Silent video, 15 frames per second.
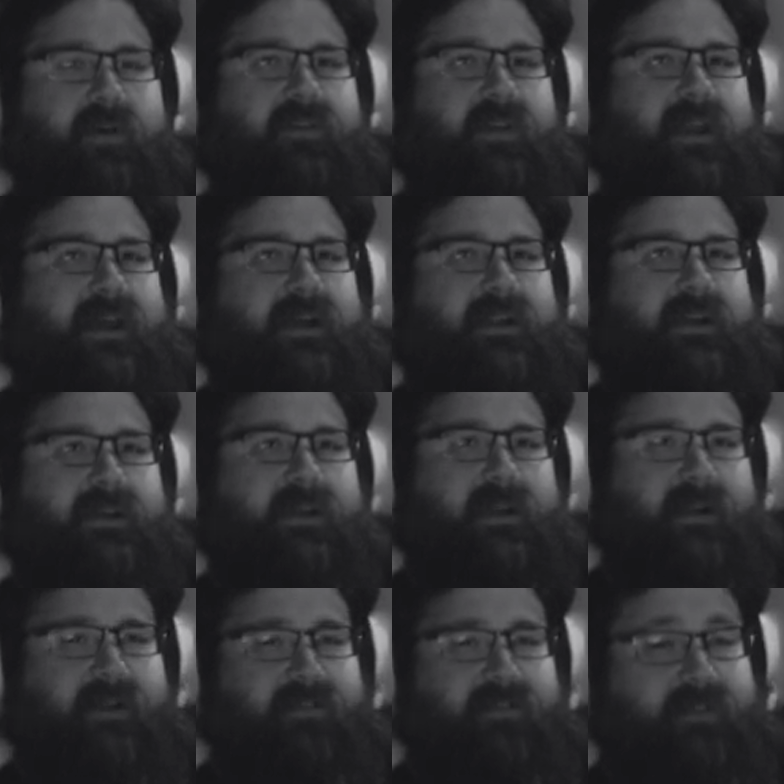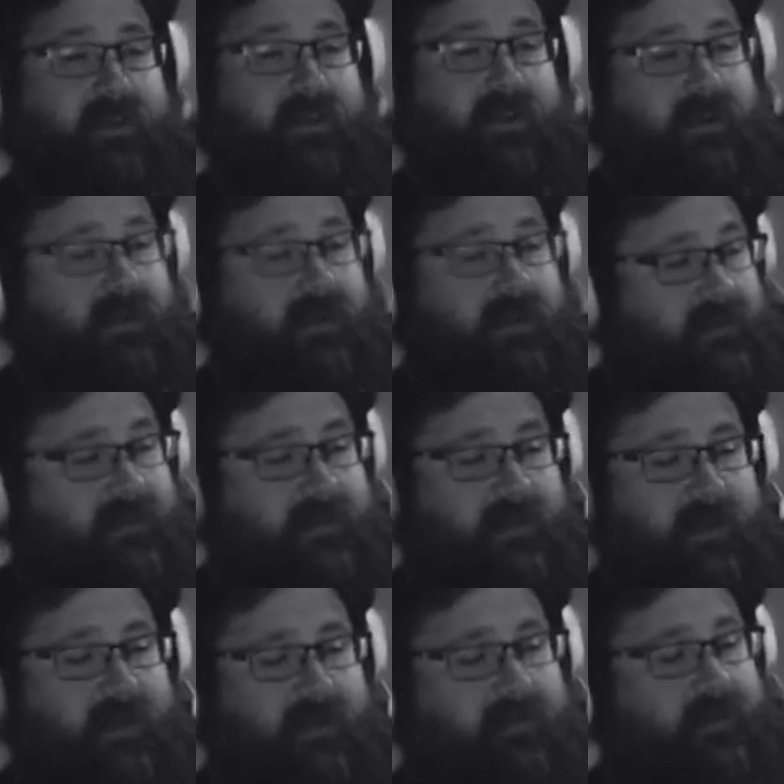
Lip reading: and I say cult in every sense of the word.